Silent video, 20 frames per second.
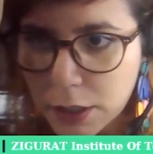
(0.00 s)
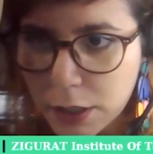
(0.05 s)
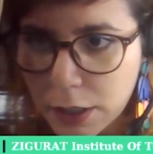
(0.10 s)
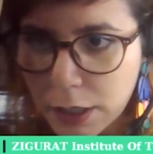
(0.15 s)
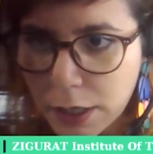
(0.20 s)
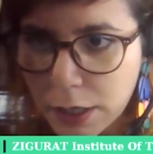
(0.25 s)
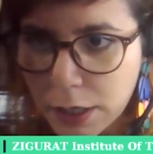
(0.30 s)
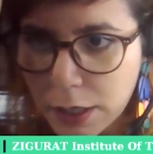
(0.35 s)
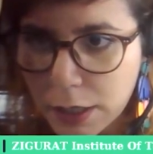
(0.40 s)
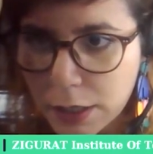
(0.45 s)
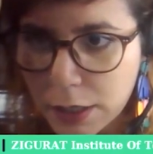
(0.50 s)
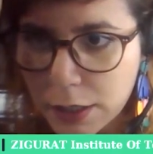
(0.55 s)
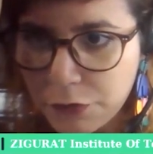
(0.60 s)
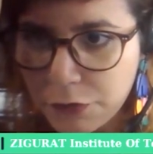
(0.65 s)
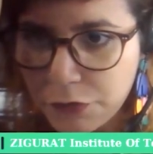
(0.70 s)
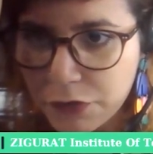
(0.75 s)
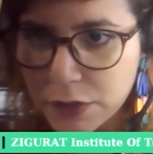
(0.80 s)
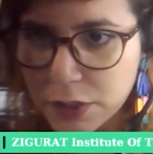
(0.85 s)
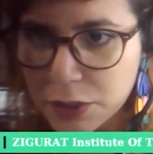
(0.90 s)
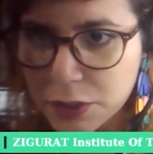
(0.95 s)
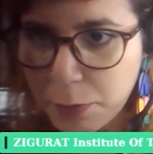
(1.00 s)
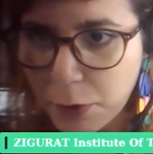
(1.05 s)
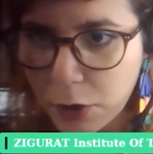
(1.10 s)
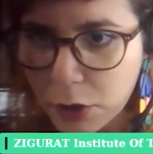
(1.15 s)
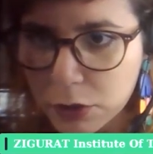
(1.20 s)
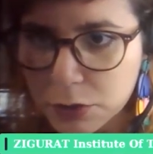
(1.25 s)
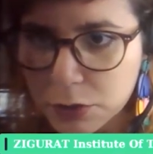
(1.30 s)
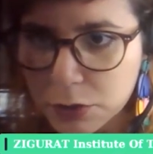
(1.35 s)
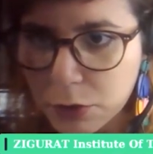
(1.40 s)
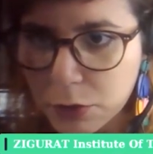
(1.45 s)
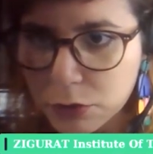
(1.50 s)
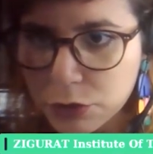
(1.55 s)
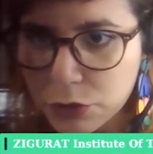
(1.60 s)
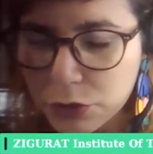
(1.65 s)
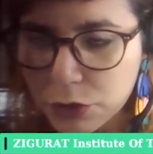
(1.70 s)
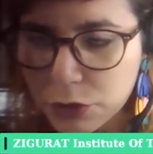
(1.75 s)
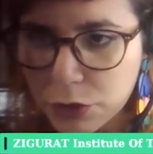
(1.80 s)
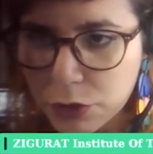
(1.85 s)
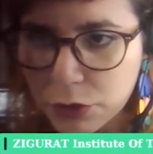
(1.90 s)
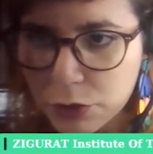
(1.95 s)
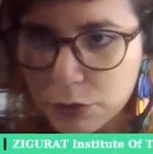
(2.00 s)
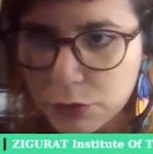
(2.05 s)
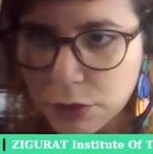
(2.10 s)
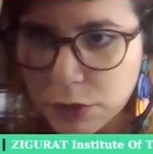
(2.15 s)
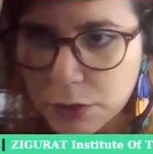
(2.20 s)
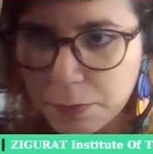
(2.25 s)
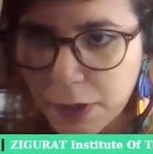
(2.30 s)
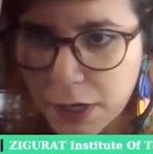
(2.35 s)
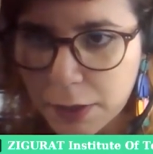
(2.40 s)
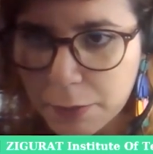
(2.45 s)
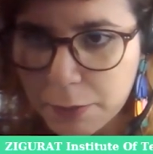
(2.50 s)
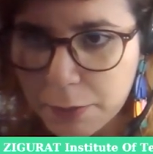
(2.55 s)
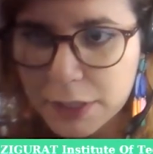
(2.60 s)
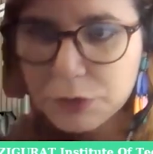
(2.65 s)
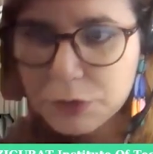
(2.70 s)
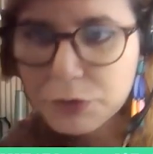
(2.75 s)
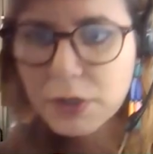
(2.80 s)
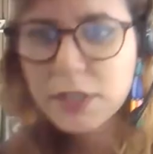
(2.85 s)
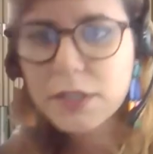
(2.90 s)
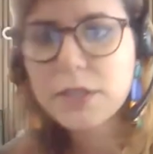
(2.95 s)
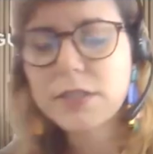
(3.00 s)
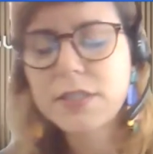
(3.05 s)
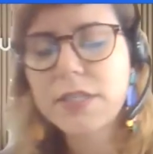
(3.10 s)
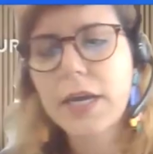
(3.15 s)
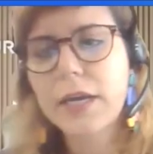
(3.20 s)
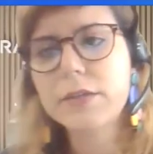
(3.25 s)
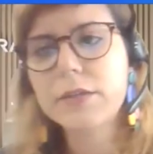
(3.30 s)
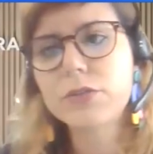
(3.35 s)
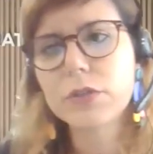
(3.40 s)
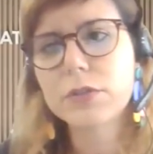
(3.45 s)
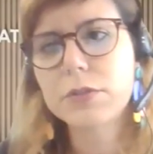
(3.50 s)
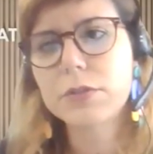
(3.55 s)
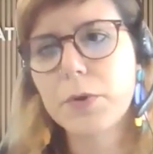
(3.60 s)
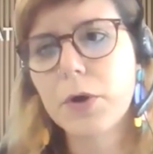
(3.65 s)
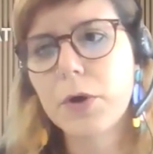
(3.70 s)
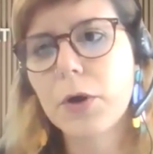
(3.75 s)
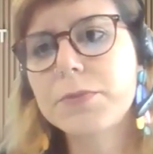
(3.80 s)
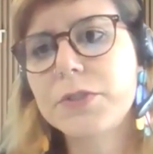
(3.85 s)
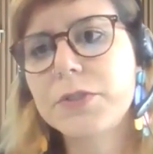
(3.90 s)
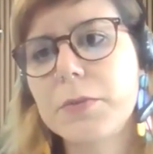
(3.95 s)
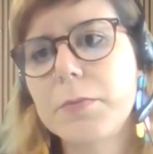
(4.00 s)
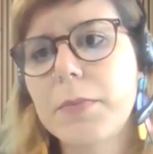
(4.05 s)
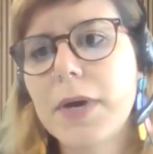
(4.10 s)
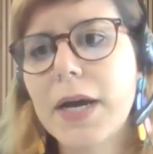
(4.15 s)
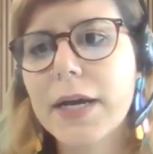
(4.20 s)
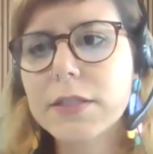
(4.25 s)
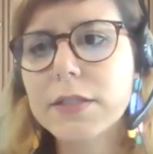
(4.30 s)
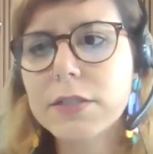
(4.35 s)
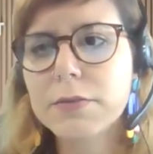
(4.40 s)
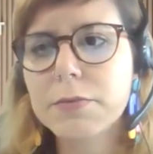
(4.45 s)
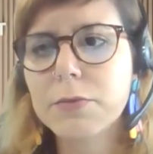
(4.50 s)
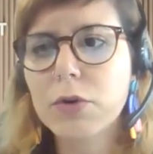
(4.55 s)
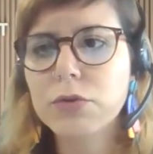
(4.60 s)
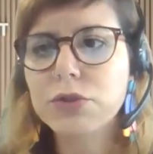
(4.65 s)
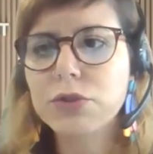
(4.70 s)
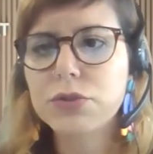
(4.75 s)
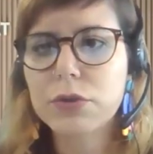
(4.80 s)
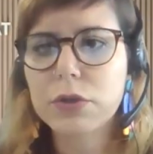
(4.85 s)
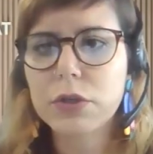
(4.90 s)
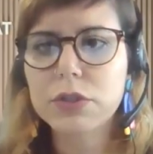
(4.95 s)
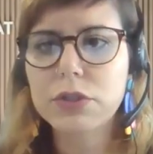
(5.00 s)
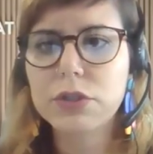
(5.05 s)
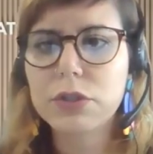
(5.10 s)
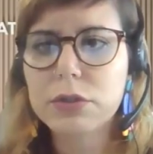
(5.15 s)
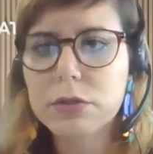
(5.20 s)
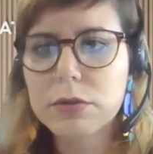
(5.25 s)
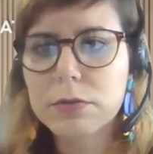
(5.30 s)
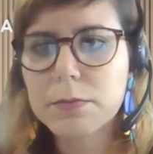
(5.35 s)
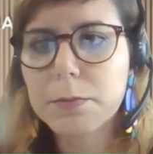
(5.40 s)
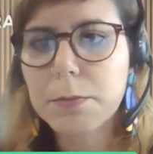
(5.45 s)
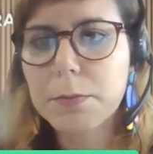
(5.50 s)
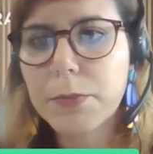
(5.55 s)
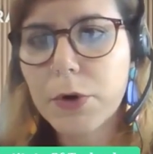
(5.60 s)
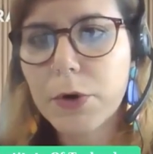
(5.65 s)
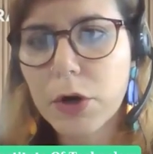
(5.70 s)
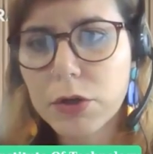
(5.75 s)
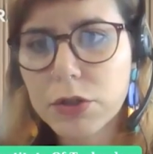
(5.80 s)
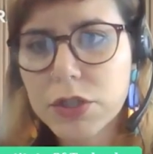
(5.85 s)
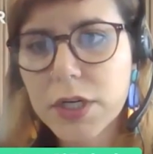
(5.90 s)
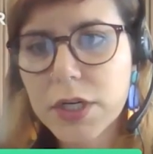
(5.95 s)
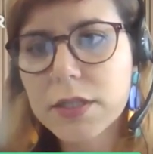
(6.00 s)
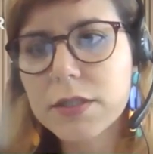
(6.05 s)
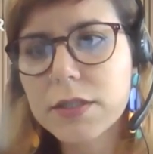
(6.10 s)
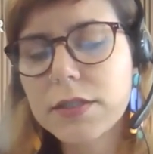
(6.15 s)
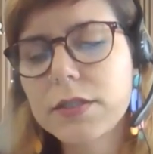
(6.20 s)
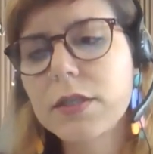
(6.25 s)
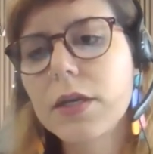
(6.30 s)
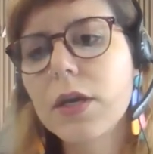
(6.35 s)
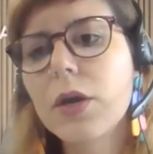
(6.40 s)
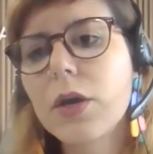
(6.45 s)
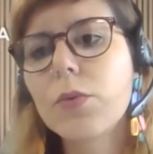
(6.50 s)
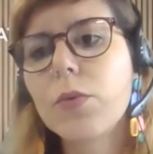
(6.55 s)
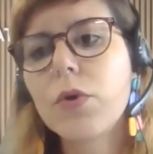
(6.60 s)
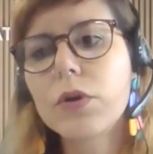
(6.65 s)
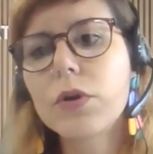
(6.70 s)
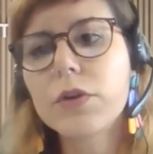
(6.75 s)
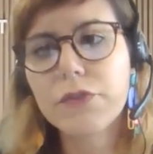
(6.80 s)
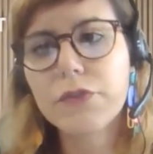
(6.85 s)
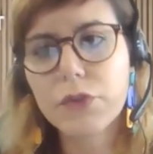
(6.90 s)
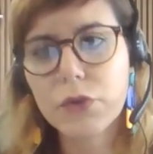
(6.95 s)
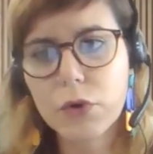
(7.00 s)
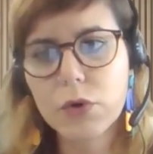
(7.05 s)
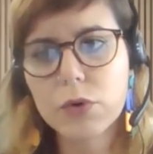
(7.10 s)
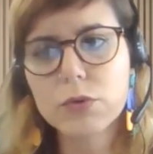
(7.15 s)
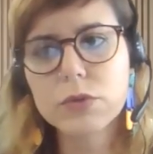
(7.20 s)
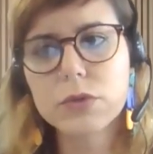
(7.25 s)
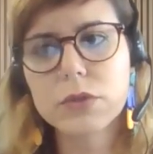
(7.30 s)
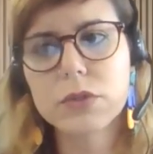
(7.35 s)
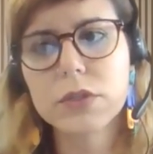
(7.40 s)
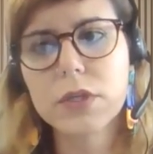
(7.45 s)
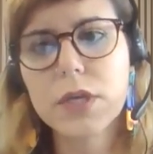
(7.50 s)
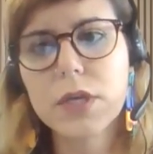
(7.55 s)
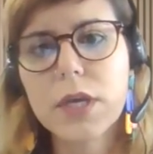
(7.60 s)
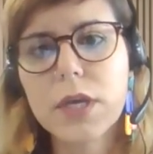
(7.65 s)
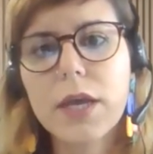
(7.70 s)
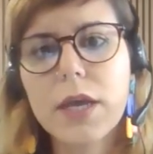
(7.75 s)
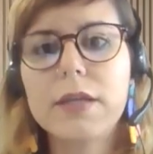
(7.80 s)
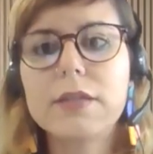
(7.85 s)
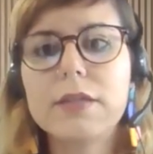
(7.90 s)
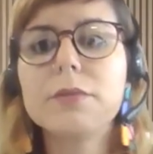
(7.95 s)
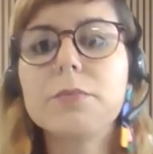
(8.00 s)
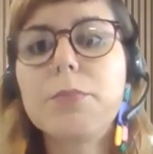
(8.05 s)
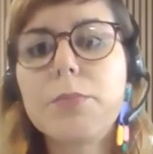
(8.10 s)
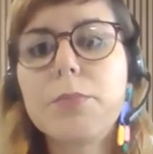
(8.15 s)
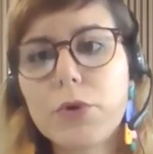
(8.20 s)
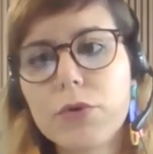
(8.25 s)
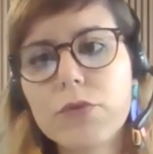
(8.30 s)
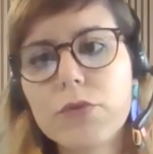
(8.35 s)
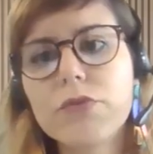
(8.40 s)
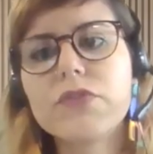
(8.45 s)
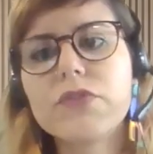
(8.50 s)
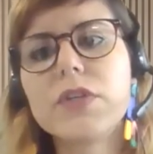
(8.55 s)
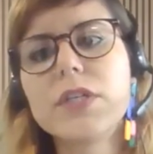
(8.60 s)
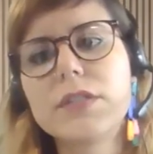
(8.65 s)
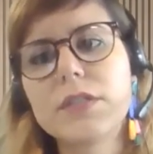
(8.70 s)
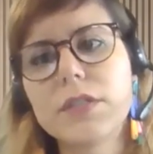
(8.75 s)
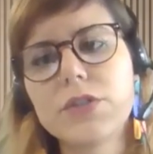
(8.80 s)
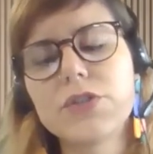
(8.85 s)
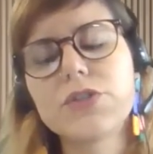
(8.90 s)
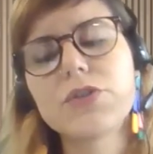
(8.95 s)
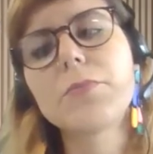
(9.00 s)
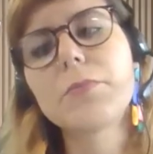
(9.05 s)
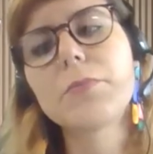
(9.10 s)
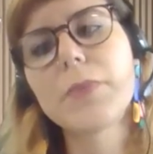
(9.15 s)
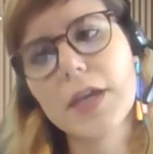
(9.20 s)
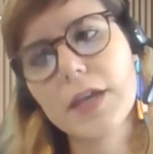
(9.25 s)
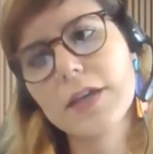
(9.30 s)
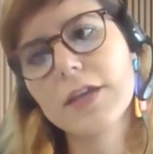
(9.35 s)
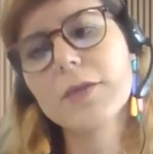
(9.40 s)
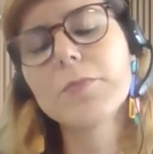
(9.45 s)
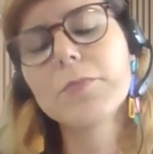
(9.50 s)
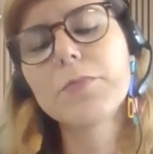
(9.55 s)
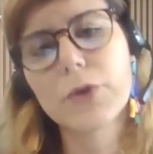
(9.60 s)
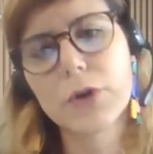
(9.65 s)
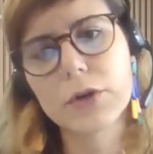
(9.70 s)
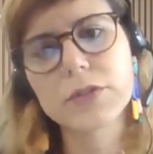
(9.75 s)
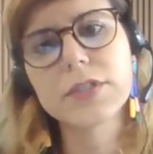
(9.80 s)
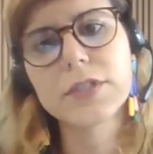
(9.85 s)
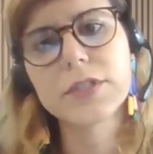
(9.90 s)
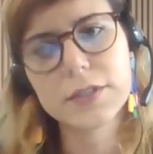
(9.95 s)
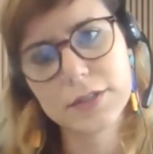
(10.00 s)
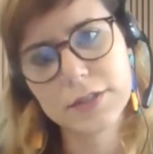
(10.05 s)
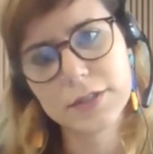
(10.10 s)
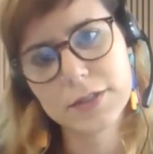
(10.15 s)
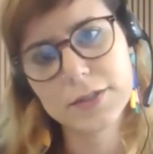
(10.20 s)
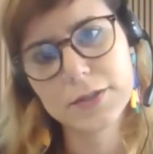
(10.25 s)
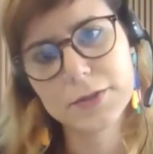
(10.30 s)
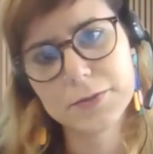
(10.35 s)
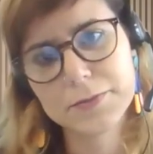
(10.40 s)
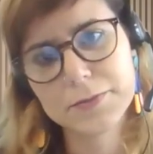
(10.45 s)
if it's possible to use parametric design to optimize construction projects, workflows, and improve decision-making process.